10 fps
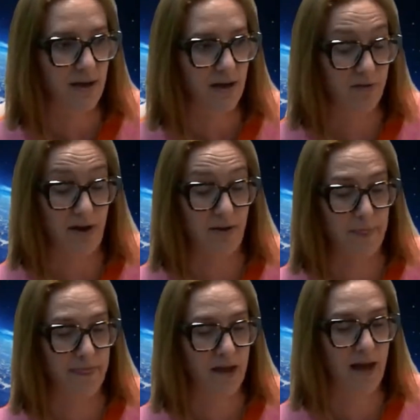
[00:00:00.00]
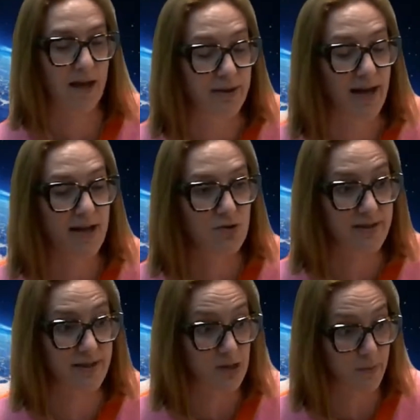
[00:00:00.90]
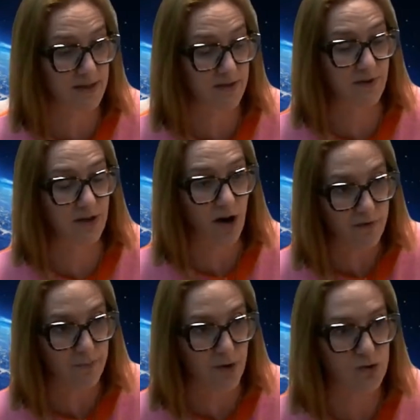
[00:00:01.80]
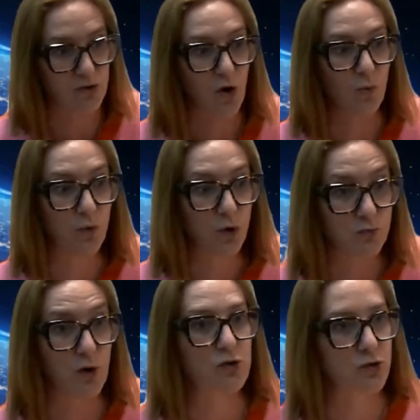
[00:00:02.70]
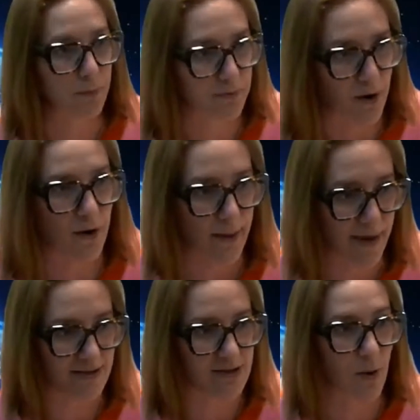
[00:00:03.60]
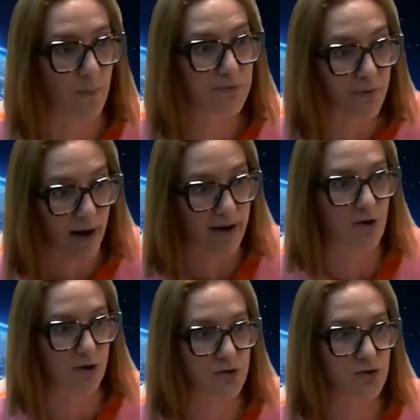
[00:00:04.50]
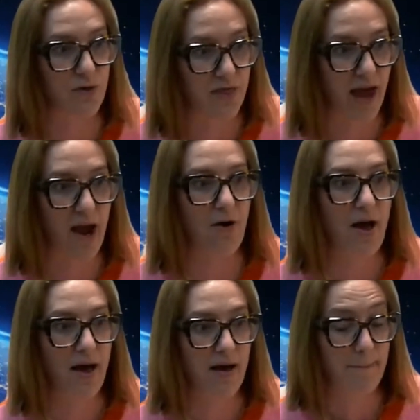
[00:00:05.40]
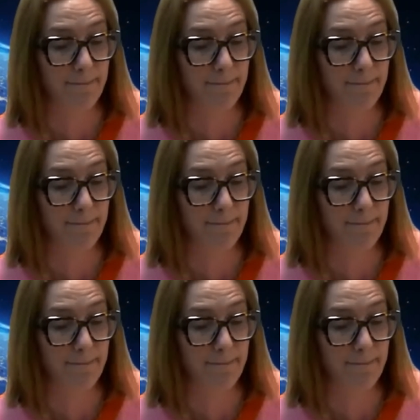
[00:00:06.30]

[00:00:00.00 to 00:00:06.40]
and an end use that specific governments would want to prohibit prior to their